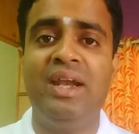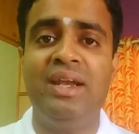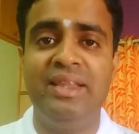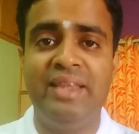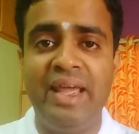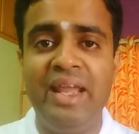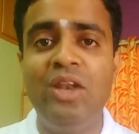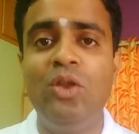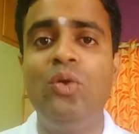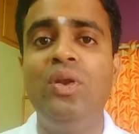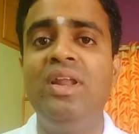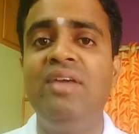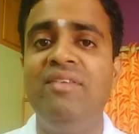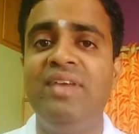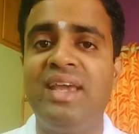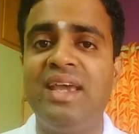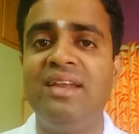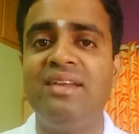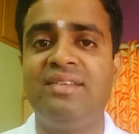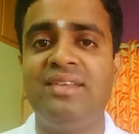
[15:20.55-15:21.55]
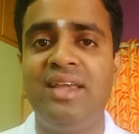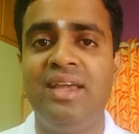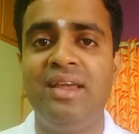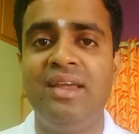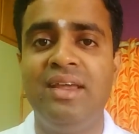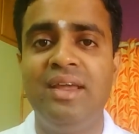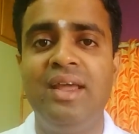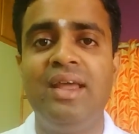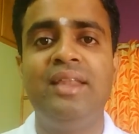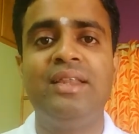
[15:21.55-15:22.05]
and then only we can
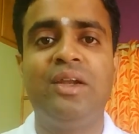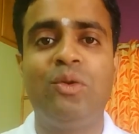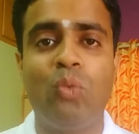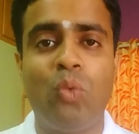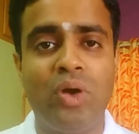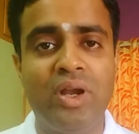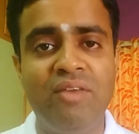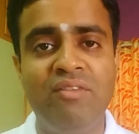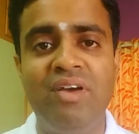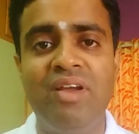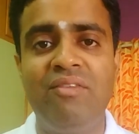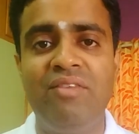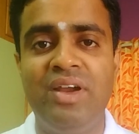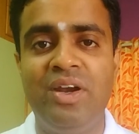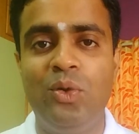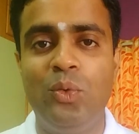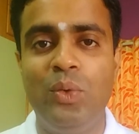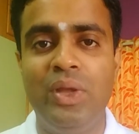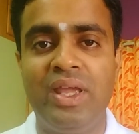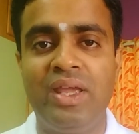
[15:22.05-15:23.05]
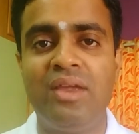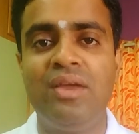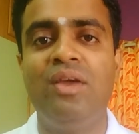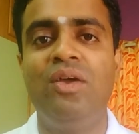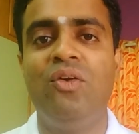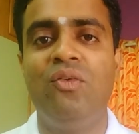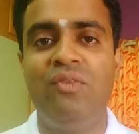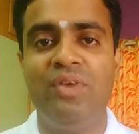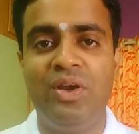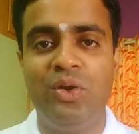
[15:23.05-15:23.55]
say that whatever we are doing,
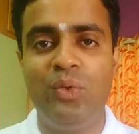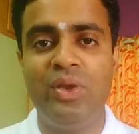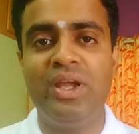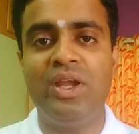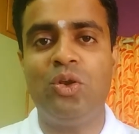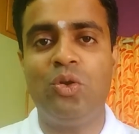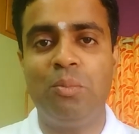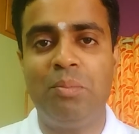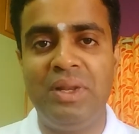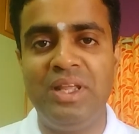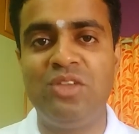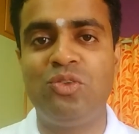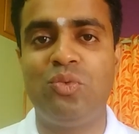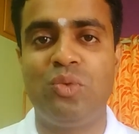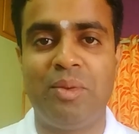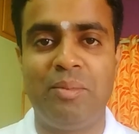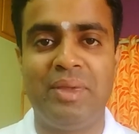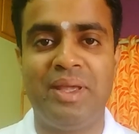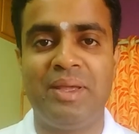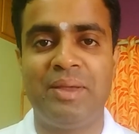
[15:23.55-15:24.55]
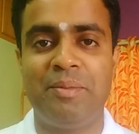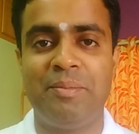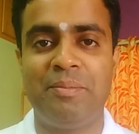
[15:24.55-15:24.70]
we are doing it to please Swami.